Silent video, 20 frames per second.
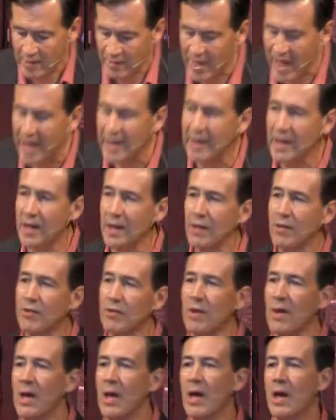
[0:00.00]
That
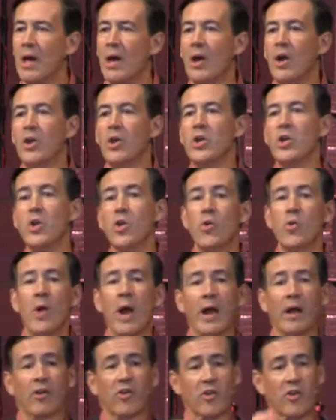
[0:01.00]
is, you
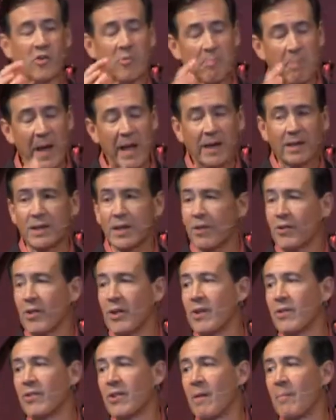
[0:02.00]
expect to
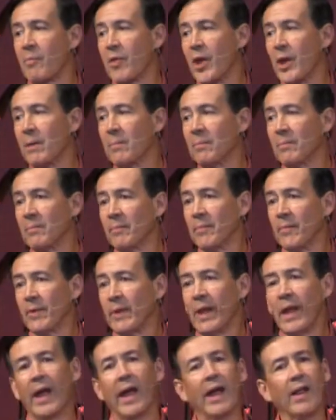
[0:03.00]
see something,
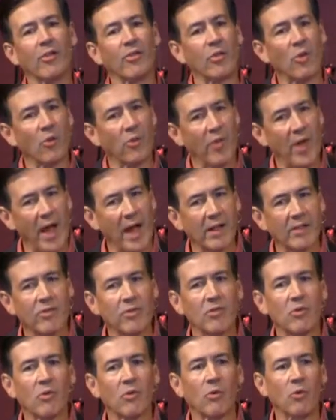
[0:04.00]
and so
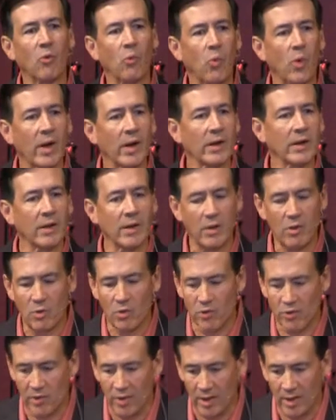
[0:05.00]
that's what
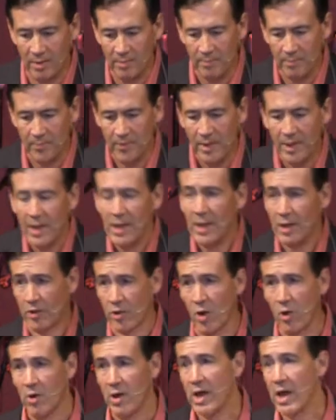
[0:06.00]
you see.
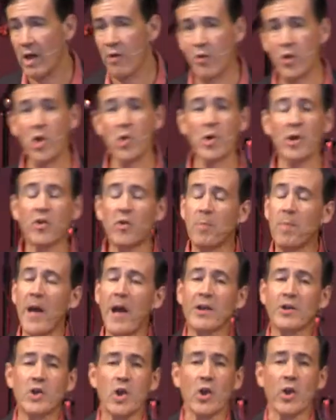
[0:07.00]
So, if you
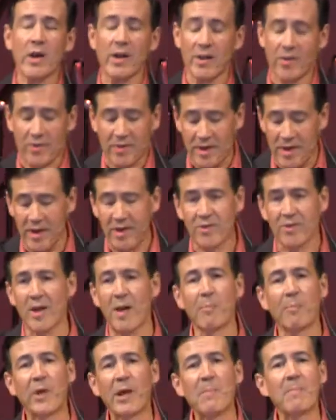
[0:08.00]
expect you're going to see
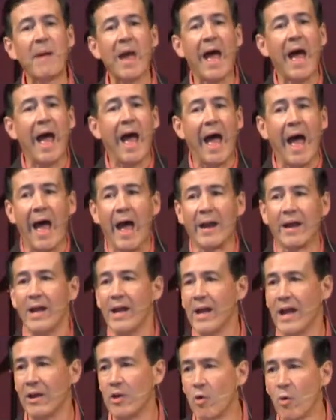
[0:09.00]
something bad
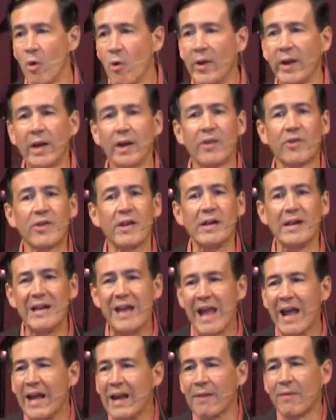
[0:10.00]
and you're only going to see
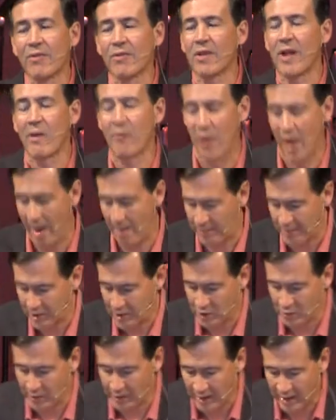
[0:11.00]
negative stuff happen
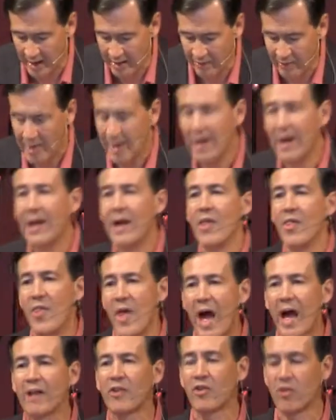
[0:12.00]
to you in life,
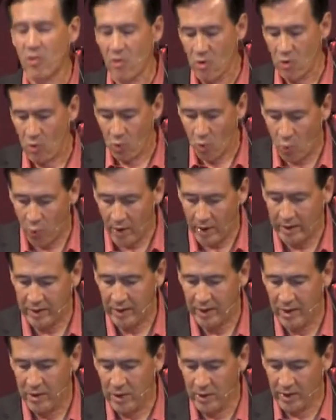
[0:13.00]
that's
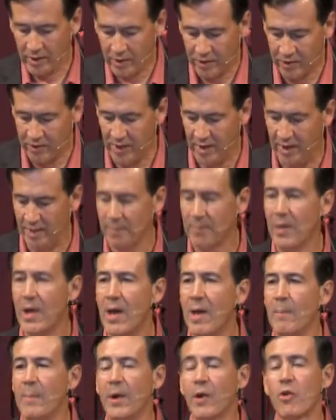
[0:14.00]
what you're going to see
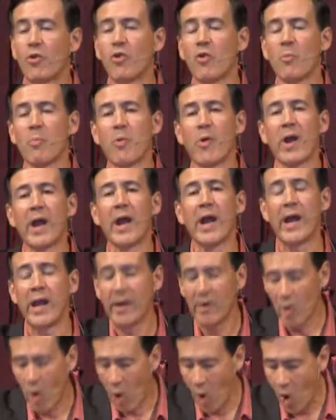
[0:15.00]
because your
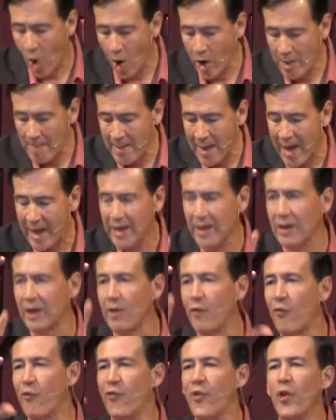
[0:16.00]
brain
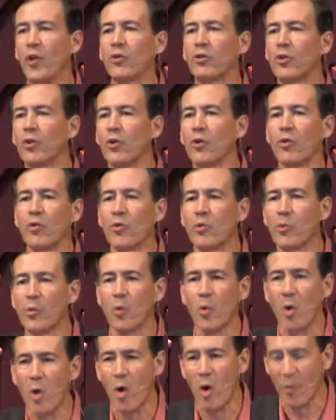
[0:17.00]
automatically filters
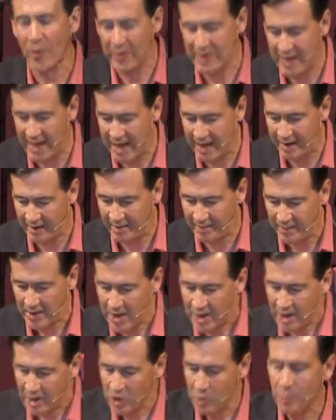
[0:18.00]
through all the data.
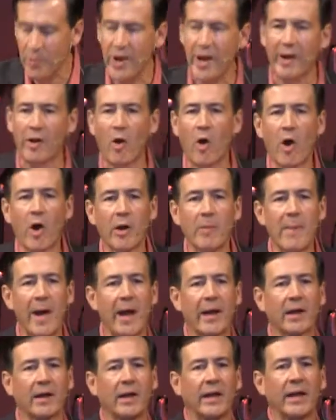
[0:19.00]
Your brain
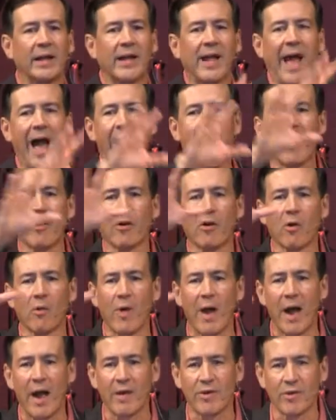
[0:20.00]
automatically
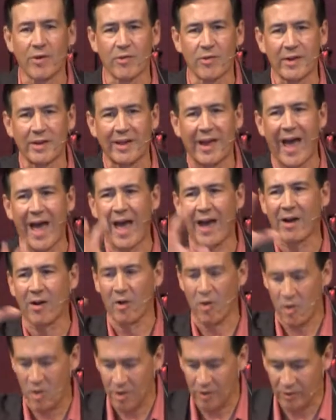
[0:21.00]
categorizes and
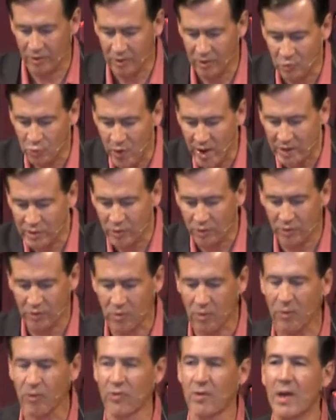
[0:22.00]
catalogs and
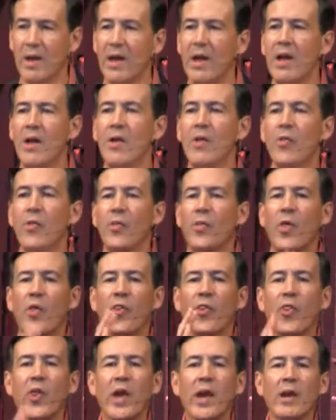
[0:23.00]
registers the
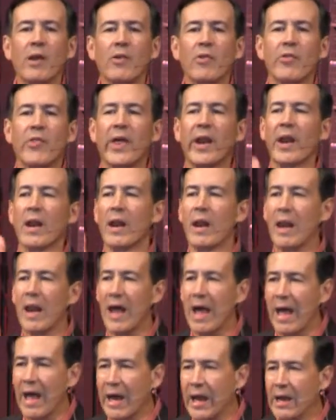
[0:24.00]
things that
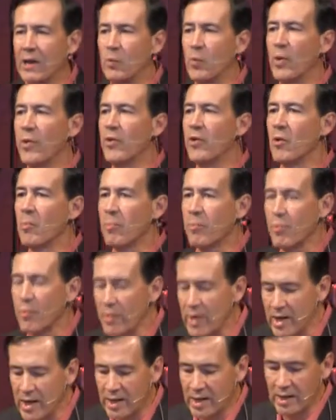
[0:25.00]
align with your
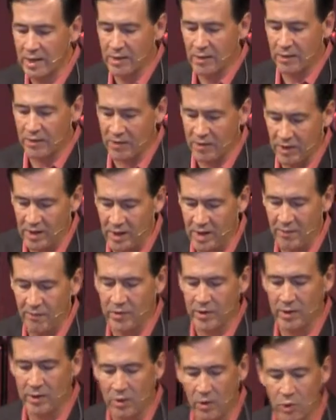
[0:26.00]

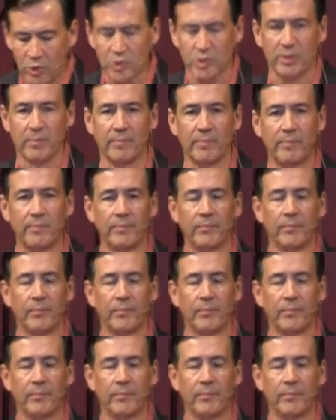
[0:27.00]
preconceived notion.